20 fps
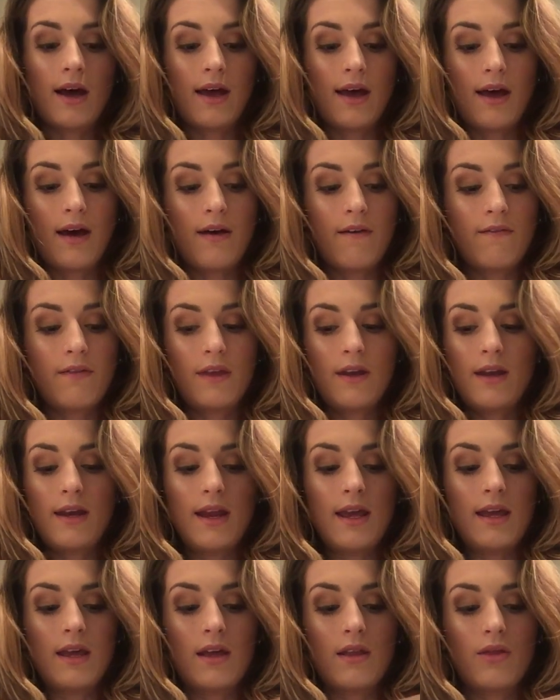I have the
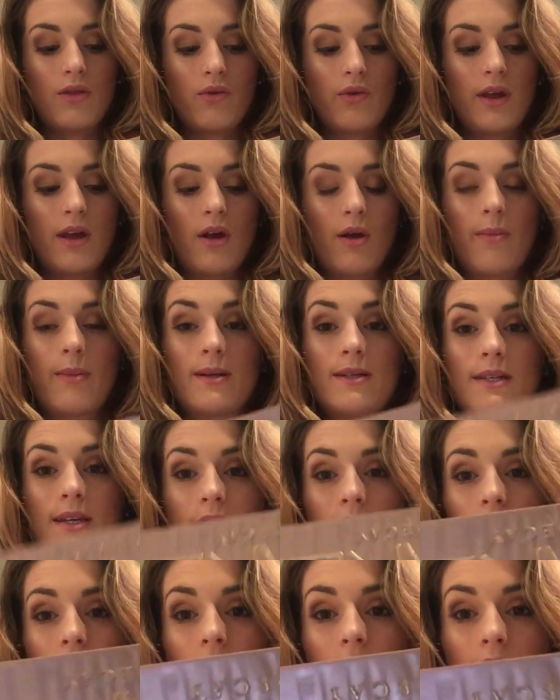Naked 3 Urban
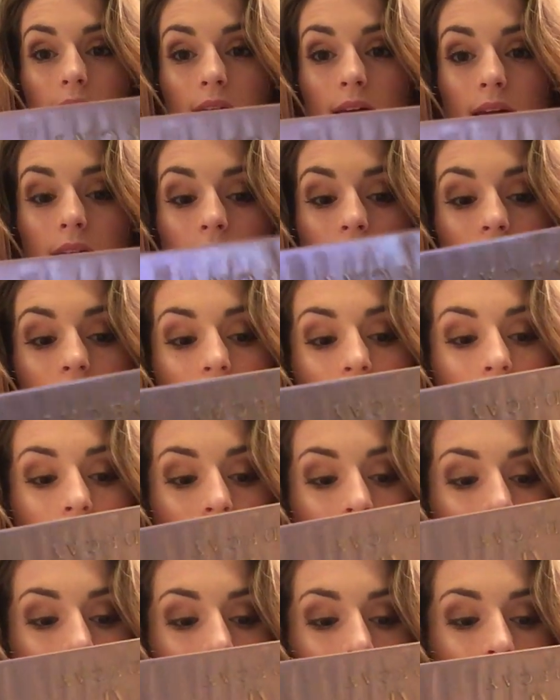Decay,
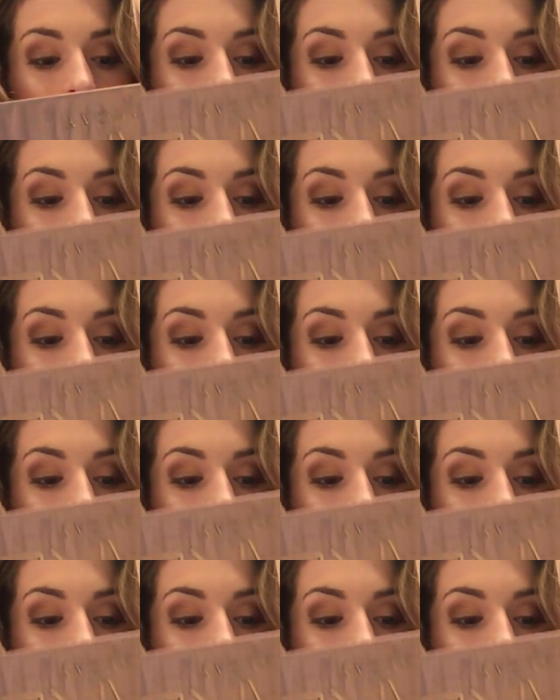and